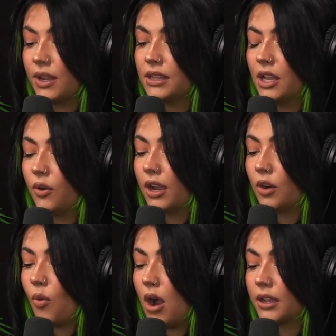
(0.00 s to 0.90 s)
So I think going
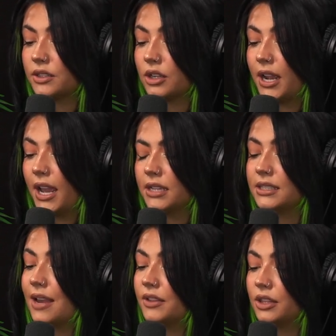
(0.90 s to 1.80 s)
on a walk is great.
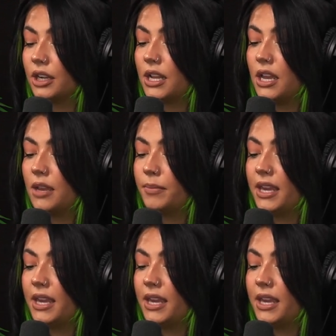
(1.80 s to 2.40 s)
7:30